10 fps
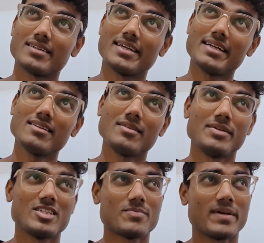get the
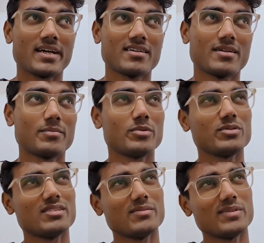image back,
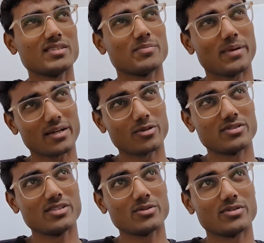put the image back
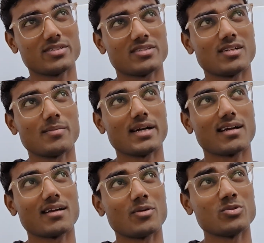on the original
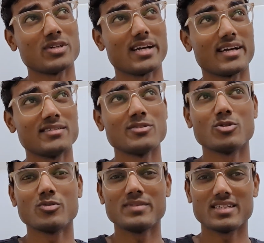background and
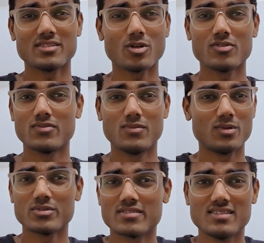hope that it all
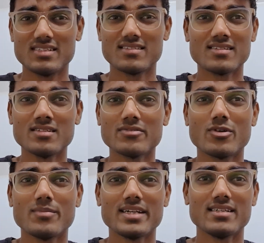looks decent
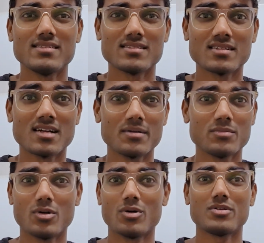for my
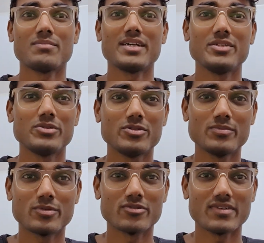Instagram or my
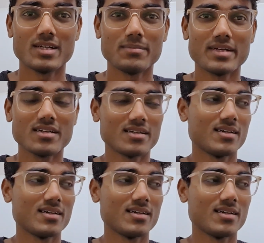YouTube profile pic.